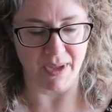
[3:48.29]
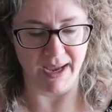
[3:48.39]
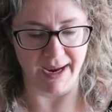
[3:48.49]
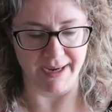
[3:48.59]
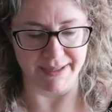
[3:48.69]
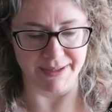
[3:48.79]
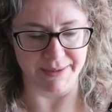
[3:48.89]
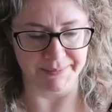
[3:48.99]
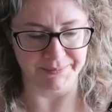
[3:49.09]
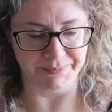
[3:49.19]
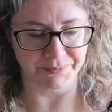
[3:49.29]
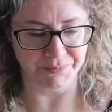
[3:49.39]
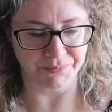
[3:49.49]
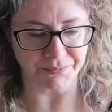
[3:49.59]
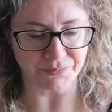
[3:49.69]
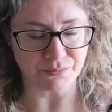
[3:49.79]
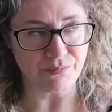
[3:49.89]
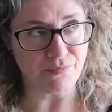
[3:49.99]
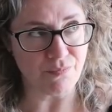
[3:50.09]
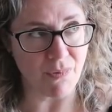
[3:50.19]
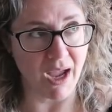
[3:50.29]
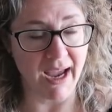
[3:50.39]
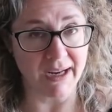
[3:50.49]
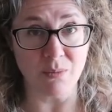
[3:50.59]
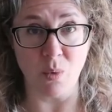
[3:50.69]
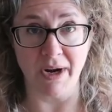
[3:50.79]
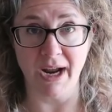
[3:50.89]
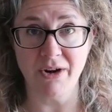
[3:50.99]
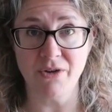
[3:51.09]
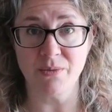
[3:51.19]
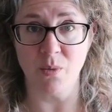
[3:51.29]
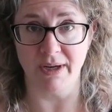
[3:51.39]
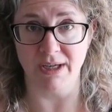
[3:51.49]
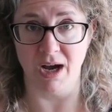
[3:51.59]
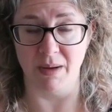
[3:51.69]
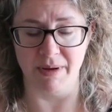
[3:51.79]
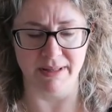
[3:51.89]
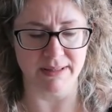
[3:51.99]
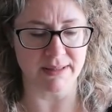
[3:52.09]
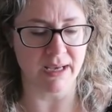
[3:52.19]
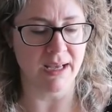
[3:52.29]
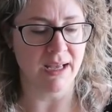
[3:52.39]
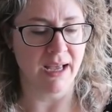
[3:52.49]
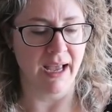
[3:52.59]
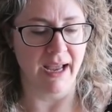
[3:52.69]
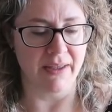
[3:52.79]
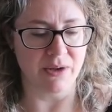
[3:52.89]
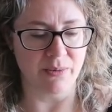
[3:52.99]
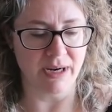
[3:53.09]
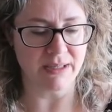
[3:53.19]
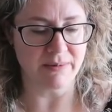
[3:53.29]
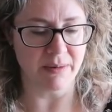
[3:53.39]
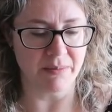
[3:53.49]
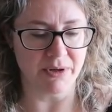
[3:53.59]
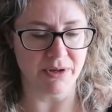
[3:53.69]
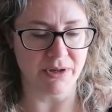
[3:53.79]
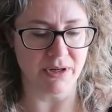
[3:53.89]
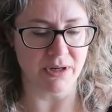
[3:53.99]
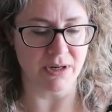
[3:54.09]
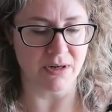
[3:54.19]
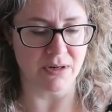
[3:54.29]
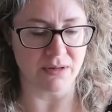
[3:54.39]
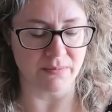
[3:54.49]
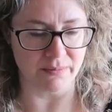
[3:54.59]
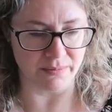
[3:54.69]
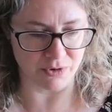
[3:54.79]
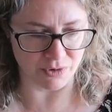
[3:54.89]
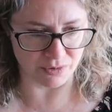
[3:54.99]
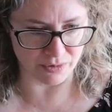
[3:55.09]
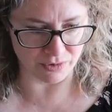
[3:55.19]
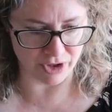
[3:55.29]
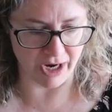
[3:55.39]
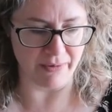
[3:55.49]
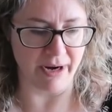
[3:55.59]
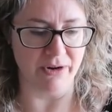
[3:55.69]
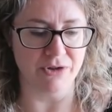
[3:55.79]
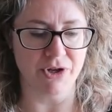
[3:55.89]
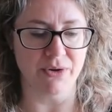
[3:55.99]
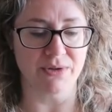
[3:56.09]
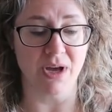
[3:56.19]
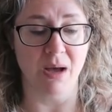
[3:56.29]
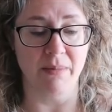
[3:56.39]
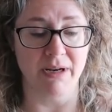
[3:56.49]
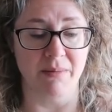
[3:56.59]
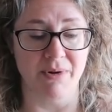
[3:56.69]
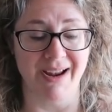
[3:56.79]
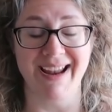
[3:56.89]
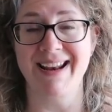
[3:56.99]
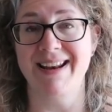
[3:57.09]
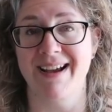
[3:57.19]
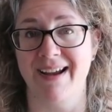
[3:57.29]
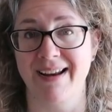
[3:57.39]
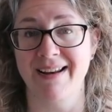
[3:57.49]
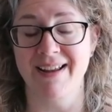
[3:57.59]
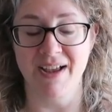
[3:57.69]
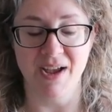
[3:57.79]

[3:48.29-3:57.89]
and I had one hundred and one comments, and the random number generator chose comment number eighty-nine,